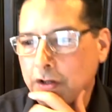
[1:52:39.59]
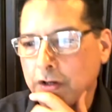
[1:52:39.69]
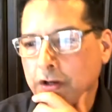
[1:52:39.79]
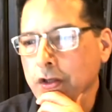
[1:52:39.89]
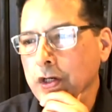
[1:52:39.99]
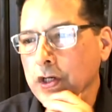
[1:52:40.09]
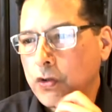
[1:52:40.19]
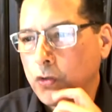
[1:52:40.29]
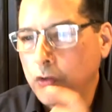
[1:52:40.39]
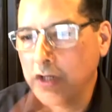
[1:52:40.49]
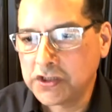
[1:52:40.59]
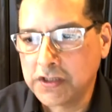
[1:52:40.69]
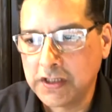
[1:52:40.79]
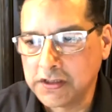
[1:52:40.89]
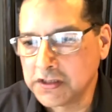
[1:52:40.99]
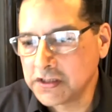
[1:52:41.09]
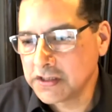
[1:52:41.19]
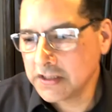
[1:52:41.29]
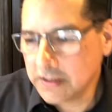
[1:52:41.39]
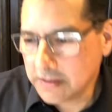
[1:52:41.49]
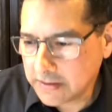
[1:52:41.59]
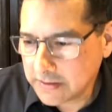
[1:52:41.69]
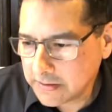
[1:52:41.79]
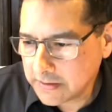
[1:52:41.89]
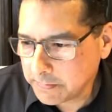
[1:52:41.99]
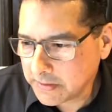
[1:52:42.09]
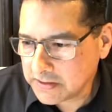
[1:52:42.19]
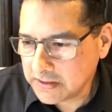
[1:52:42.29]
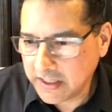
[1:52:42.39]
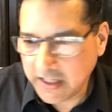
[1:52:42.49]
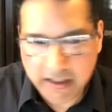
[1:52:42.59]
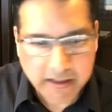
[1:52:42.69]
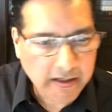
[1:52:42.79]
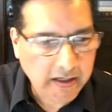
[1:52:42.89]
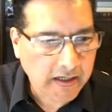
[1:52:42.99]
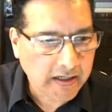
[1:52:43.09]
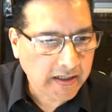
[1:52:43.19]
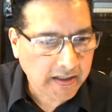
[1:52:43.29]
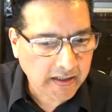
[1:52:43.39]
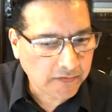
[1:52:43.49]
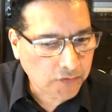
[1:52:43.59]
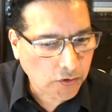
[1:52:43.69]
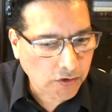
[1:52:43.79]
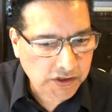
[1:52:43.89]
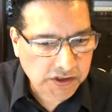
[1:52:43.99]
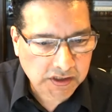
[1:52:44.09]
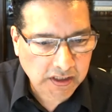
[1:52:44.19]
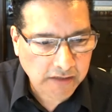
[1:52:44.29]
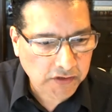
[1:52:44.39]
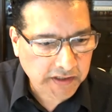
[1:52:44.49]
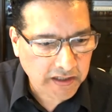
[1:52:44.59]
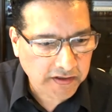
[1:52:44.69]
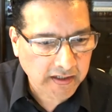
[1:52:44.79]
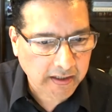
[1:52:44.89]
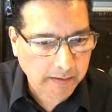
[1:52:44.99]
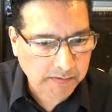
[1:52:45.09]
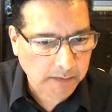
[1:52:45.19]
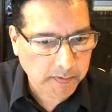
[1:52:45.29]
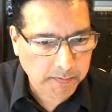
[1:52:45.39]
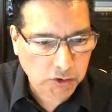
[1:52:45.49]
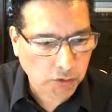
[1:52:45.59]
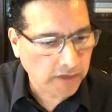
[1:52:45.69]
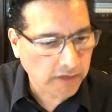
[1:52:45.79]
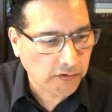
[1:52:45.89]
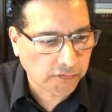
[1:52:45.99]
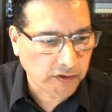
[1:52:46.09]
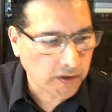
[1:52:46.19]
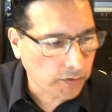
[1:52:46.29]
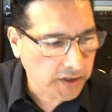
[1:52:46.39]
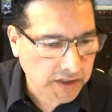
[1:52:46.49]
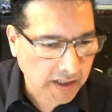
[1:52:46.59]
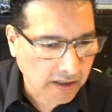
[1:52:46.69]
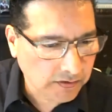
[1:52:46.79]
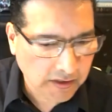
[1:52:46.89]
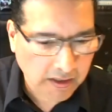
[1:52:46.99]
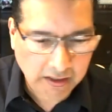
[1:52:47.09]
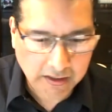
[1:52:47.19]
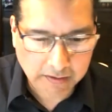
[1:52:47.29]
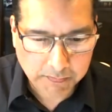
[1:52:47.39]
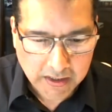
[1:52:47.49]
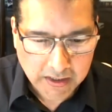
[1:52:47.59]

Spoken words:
other questions about today? And of course, if there's anything that comes up in between, feel free to reach out. Via